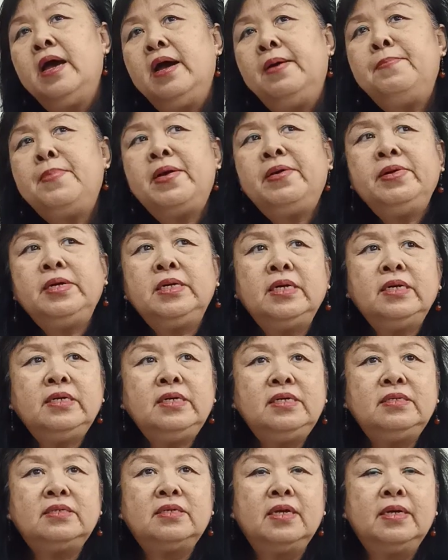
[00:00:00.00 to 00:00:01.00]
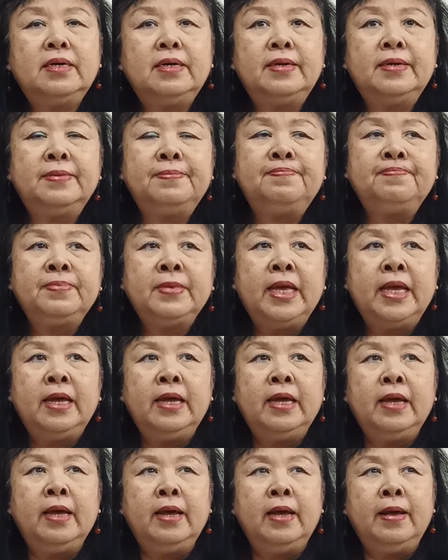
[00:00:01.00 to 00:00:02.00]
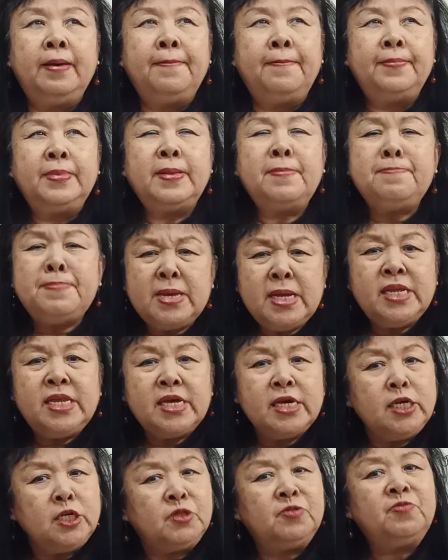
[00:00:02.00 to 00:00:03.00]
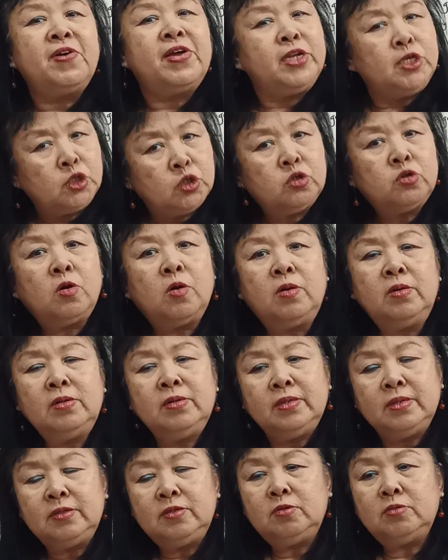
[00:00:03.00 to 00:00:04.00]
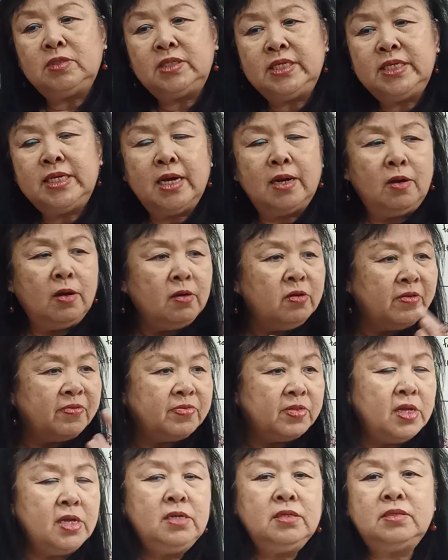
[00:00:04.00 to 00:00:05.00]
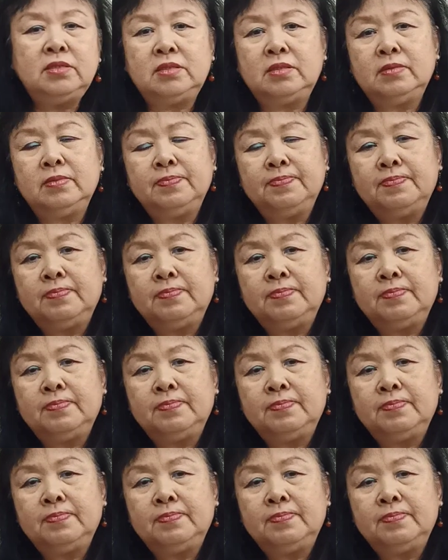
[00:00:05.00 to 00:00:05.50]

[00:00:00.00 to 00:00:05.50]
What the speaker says: America is, the media is very strong. You see a lot of things